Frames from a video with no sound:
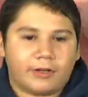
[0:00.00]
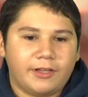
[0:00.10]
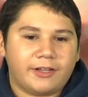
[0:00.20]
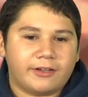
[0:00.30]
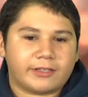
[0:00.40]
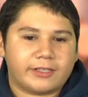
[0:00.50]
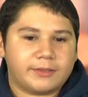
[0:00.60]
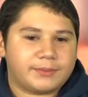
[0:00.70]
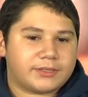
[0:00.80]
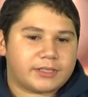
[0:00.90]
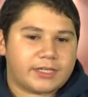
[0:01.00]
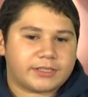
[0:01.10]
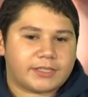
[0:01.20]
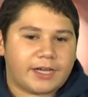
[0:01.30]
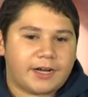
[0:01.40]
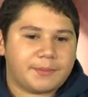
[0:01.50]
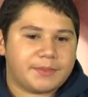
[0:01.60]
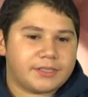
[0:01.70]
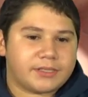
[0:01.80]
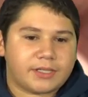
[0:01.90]
Calling out clubs slash
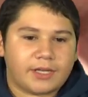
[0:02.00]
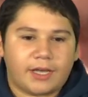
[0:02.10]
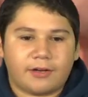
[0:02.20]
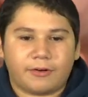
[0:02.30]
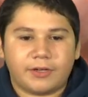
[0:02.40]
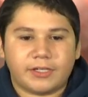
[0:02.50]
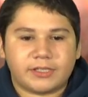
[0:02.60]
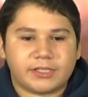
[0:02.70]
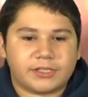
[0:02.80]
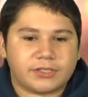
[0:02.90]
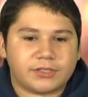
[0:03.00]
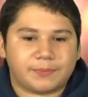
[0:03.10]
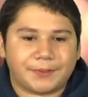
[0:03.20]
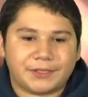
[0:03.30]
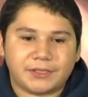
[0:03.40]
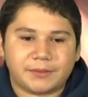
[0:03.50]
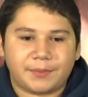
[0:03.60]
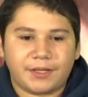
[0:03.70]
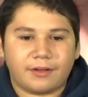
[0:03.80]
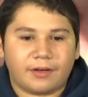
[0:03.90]
academies and organizations to
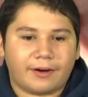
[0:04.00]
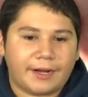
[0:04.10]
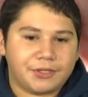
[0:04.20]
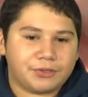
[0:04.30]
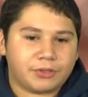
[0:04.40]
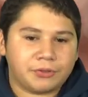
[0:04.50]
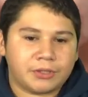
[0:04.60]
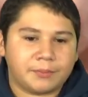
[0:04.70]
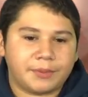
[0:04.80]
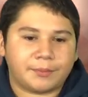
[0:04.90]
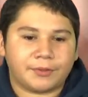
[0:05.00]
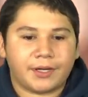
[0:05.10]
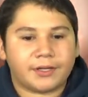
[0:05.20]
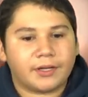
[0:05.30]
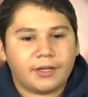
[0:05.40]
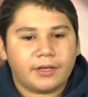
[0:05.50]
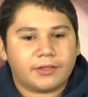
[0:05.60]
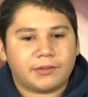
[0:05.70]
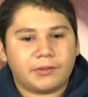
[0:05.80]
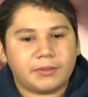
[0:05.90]
participate in our annual homecoming parade.
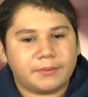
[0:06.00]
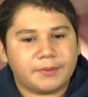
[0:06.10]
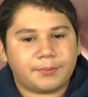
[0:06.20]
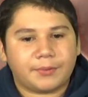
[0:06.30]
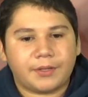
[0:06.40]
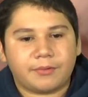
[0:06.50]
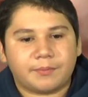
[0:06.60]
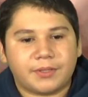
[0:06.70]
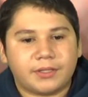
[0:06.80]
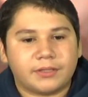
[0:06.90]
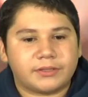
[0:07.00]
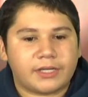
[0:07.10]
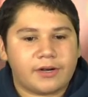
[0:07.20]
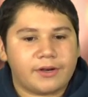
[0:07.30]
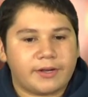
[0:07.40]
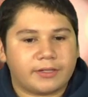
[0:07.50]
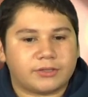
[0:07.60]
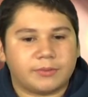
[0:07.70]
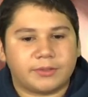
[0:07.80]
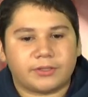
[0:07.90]
The homecoming parade will be Saturday,
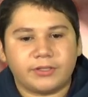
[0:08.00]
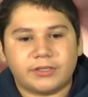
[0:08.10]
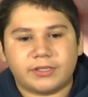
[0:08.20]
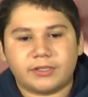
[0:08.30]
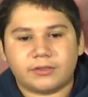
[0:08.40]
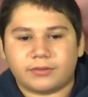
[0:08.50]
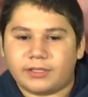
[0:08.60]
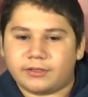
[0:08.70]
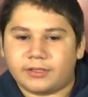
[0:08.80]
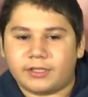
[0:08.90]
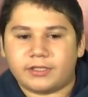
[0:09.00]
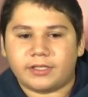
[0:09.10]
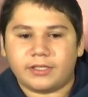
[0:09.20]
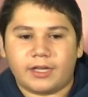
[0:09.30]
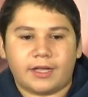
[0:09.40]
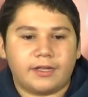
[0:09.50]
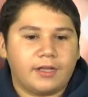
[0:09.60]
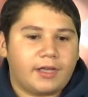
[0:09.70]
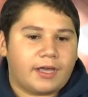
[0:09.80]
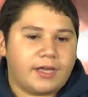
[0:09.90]
October 13, 2018 at
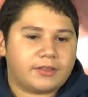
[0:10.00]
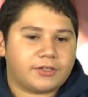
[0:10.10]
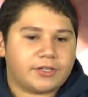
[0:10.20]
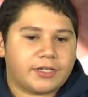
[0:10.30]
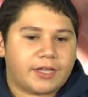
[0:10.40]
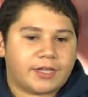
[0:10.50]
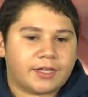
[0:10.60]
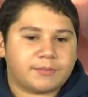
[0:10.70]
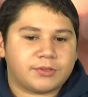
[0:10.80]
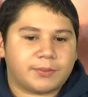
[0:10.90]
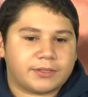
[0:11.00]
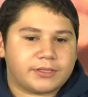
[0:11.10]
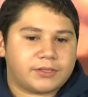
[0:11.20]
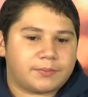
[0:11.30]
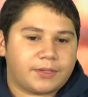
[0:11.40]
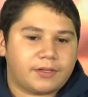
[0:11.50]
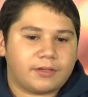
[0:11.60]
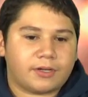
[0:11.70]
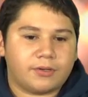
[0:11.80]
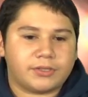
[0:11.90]
8:30 a.m. To
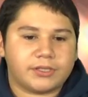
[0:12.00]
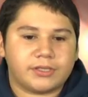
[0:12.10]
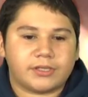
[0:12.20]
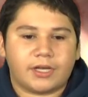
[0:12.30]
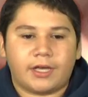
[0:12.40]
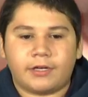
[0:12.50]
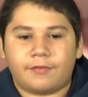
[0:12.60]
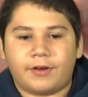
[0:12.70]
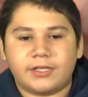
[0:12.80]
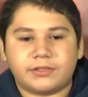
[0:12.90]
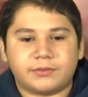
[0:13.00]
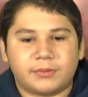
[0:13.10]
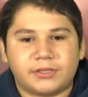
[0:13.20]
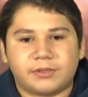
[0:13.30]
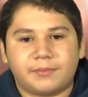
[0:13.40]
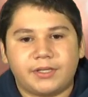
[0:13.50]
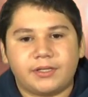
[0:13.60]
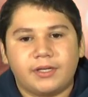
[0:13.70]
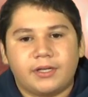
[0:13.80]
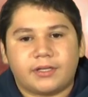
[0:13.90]
participate, coaches and advisors must
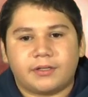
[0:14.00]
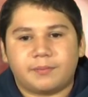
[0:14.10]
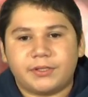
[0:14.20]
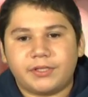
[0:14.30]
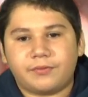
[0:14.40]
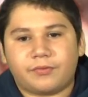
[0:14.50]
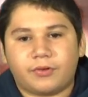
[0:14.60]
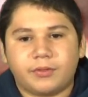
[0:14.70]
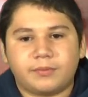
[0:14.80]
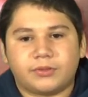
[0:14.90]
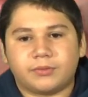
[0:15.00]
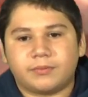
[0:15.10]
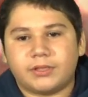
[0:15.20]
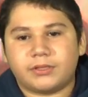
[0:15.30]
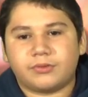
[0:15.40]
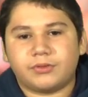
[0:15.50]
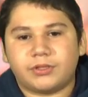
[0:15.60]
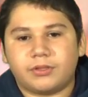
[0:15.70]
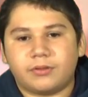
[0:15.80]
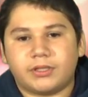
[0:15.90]
submit completed form to Ms.
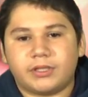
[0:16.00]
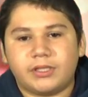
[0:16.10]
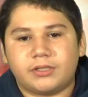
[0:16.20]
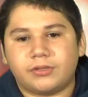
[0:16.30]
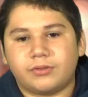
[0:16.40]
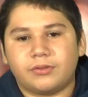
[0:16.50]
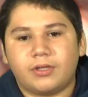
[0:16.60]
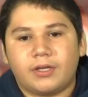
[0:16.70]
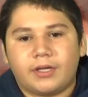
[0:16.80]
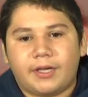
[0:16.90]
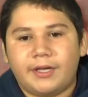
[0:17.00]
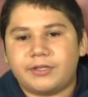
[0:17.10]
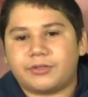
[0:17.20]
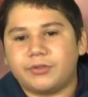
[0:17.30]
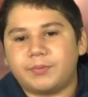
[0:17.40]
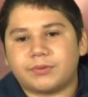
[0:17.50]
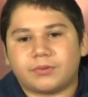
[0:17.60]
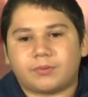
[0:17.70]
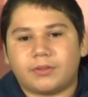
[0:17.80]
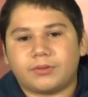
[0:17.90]
Nuno and E2. Each group is
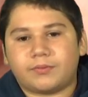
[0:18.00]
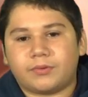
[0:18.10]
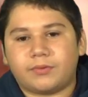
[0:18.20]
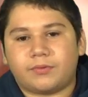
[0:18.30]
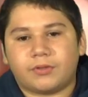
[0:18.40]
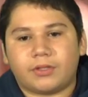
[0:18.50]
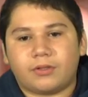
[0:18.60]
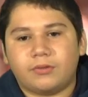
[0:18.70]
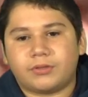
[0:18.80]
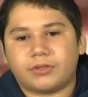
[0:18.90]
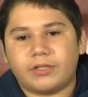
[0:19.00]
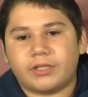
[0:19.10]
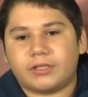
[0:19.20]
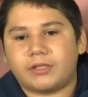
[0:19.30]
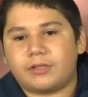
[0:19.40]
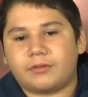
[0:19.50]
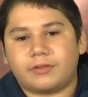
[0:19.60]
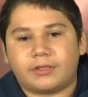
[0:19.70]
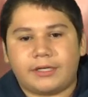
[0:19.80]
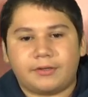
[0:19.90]
responsible for their own truck and
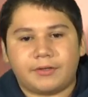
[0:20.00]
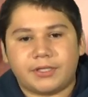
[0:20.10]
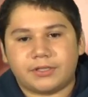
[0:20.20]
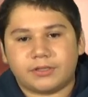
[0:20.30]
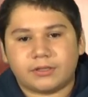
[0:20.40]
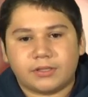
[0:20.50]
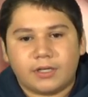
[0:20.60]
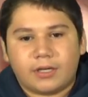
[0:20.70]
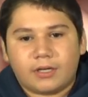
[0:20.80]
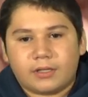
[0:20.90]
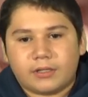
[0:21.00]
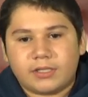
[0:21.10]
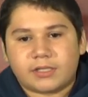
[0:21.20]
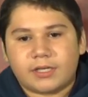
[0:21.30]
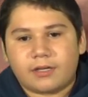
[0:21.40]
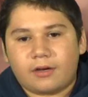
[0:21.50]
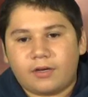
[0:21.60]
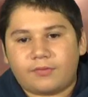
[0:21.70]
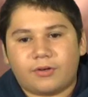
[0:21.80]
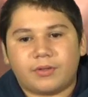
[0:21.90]
decorations. Let's kick
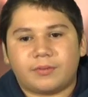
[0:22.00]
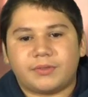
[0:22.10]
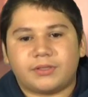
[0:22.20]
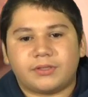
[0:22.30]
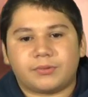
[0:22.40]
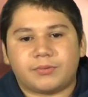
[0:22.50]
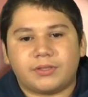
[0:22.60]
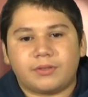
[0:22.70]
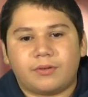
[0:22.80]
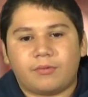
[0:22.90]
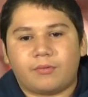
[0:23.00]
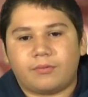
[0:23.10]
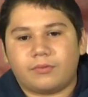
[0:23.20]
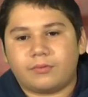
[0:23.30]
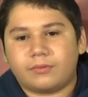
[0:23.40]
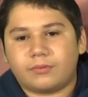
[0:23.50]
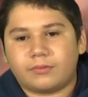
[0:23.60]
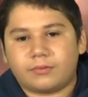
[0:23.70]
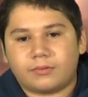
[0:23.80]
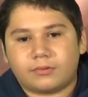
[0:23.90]
off homecoming this week
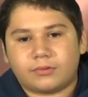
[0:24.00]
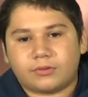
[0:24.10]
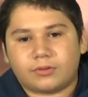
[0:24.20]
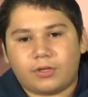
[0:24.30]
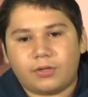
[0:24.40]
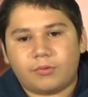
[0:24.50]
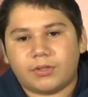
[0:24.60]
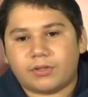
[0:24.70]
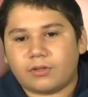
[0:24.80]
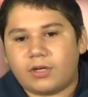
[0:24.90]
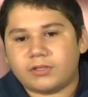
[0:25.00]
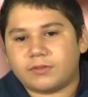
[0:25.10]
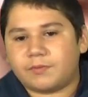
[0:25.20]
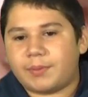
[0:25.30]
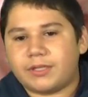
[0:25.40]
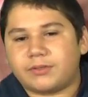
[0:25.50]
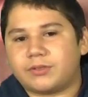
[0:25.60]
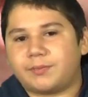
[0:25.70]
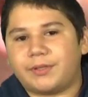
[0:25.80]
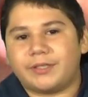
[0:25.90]
Strong with lots of
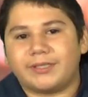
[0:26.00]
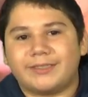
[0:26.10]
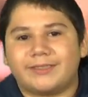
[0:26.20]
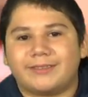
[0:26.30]
Pacer spirit.